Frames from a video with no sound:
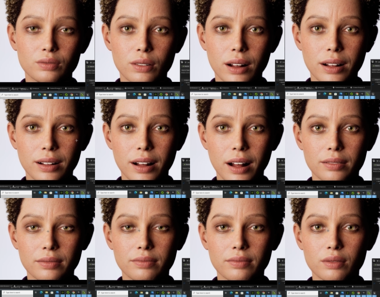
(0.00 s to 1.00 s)
the character
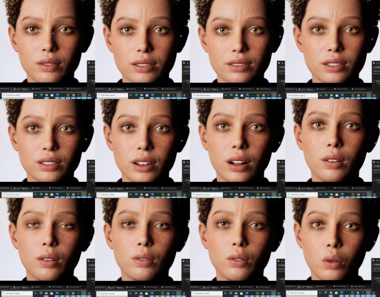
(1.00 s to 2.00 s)
looks more
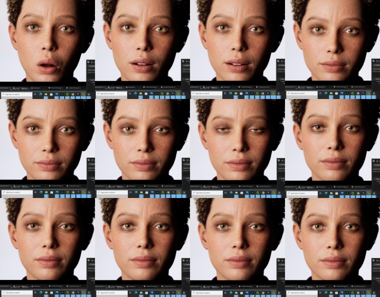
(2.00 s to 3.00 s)
alive than
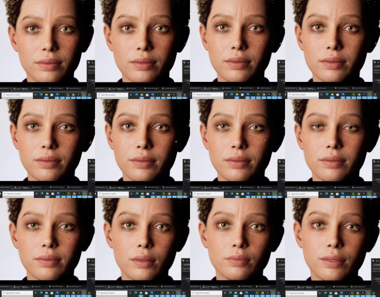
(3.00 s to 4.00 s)
if it's not there.
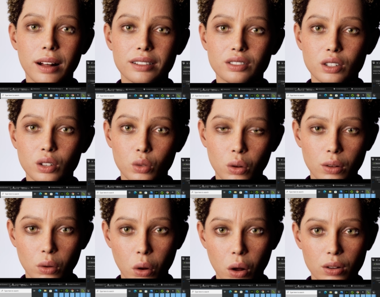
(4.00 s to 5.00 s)
You know, the eyes are
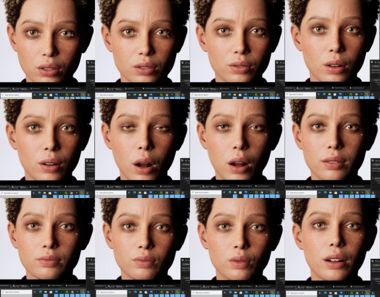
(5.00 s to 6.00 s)
moving ever so
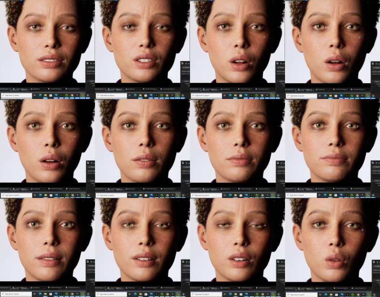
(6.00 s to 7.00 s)
slightly, giving it
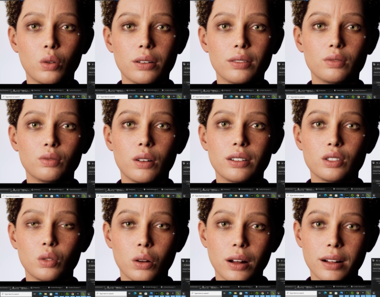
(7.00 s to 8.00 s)
life, it's
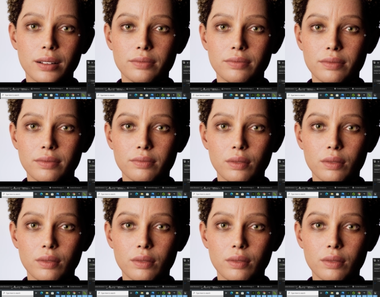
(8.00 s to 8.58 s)
blinking.